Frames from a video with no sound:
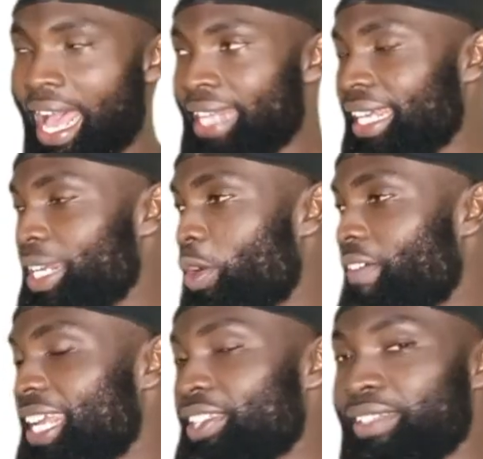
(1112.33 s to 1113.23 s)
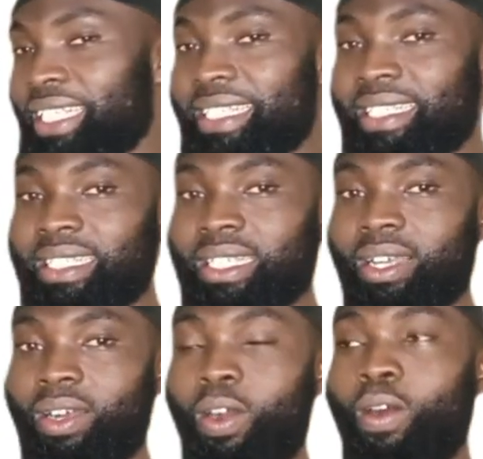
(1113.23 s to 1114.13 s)
And an equivalent to this,
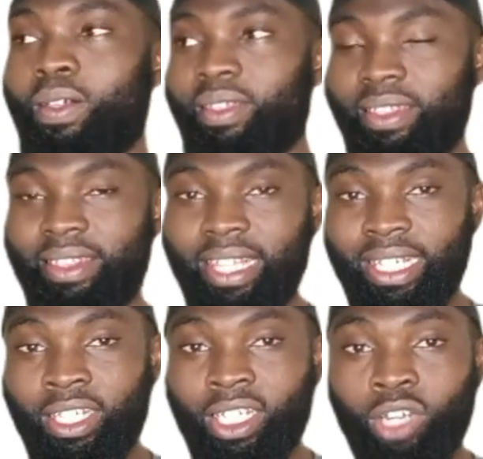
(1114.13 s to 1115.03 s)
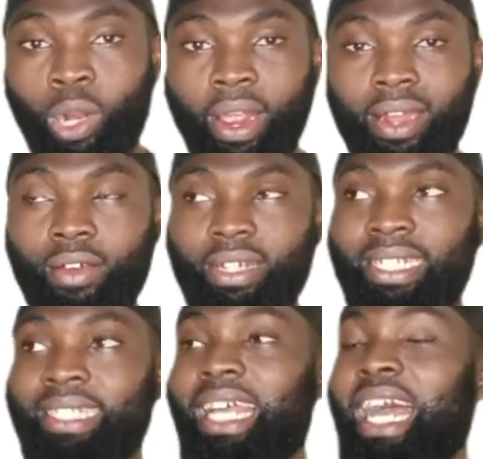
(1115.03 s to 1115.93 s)
or the other way
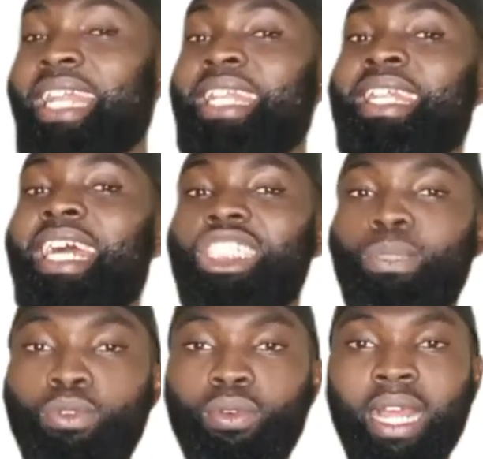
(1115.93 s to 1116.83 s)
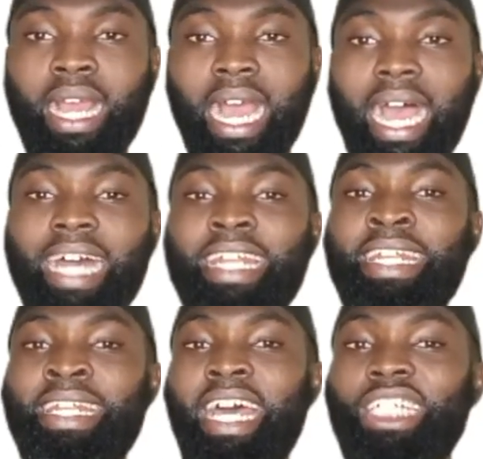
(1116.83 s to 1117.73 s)
around, it is an-najmu.
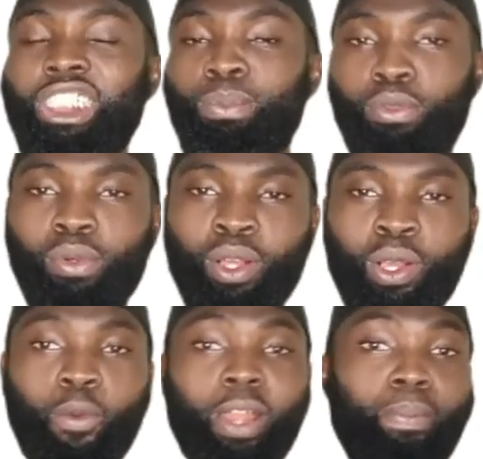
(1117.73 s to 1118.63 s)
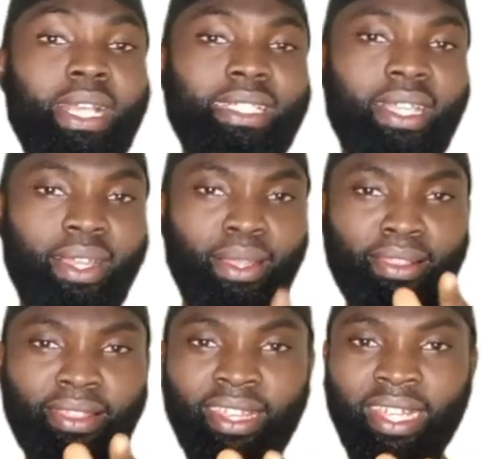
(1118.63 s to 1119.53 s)
An-najmu, which means
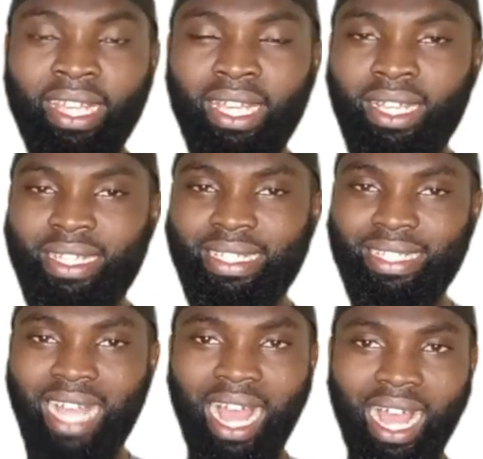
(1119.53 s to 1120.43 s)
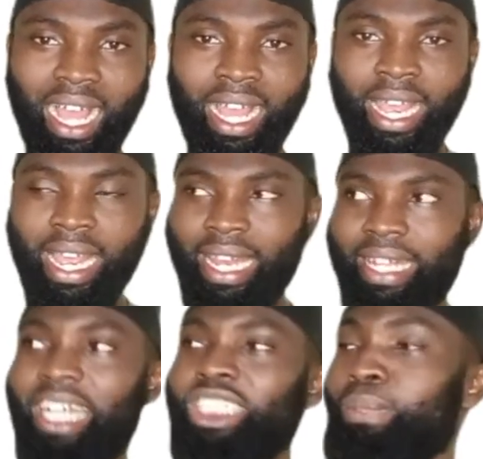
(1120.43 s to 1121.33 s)
the star.
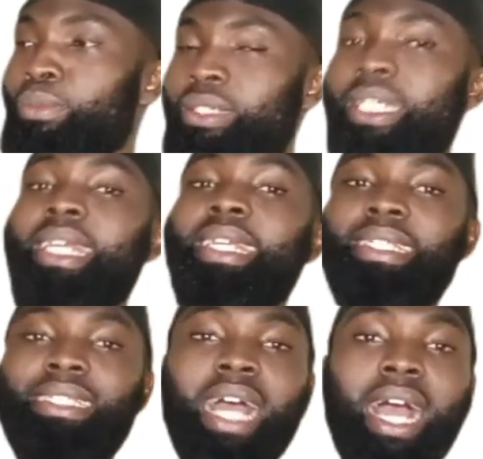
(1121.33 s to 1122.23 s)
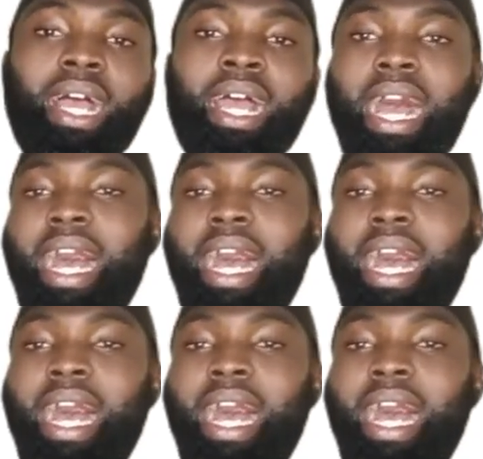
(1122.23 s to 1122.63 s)
Najmun, a star.